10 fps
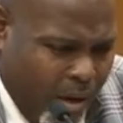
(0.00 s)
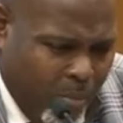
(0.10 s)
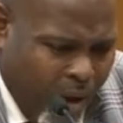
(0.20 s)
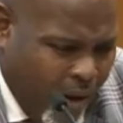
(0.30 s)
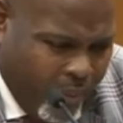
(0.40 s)

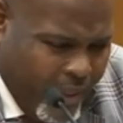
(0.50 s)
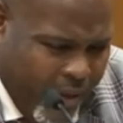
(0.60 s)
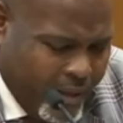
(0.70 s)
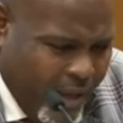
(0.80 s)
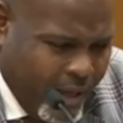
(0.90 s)
about
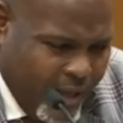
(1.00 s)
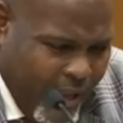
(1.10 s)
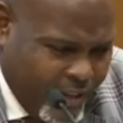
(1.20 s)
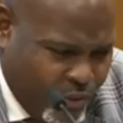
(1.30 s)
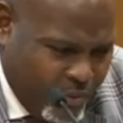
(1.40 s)
that.
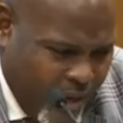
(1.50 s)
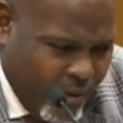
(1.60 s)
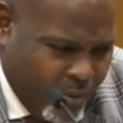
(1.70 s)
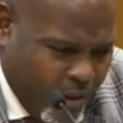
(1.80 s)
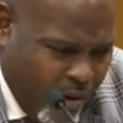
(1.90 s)
I do
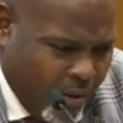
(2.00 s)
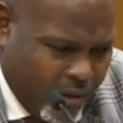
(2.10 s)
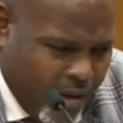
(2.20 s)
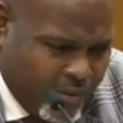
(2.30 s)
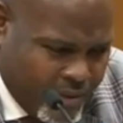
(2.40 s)
not recall
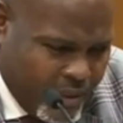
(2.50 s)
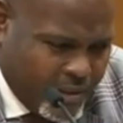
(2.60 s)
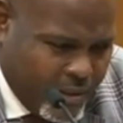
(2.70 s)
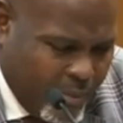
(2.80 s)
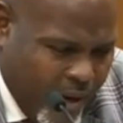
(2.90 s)
a
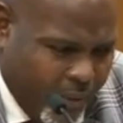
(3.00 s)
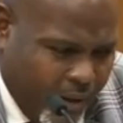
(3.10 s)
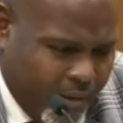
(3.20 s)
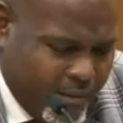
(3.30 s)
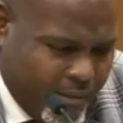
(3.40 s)
conversation about
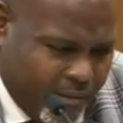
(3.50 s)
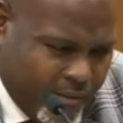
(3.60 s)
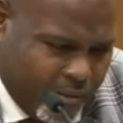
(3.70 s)
that.